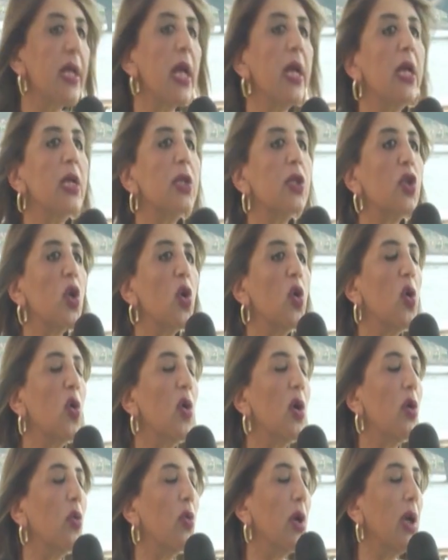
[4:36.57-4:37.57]
Mm -hmm.
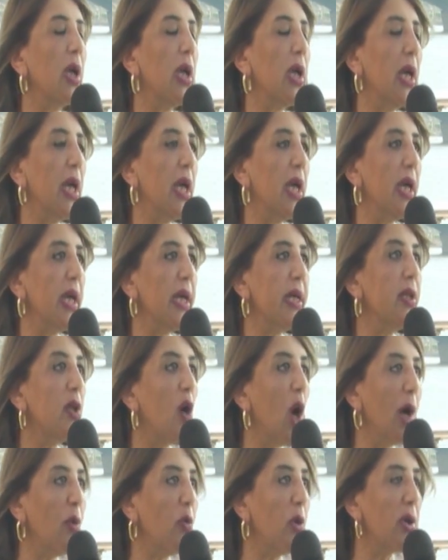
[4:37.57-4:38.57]
So uh, in
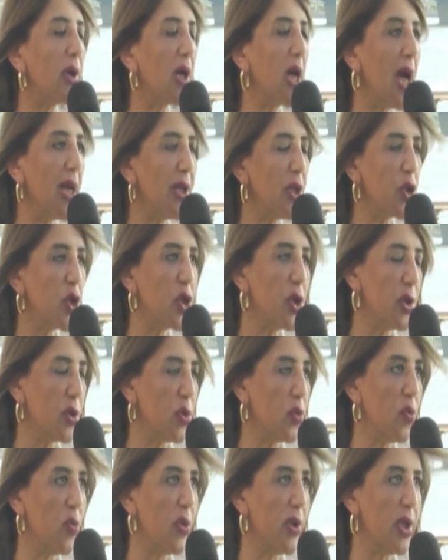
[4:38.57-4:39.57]
our culture too,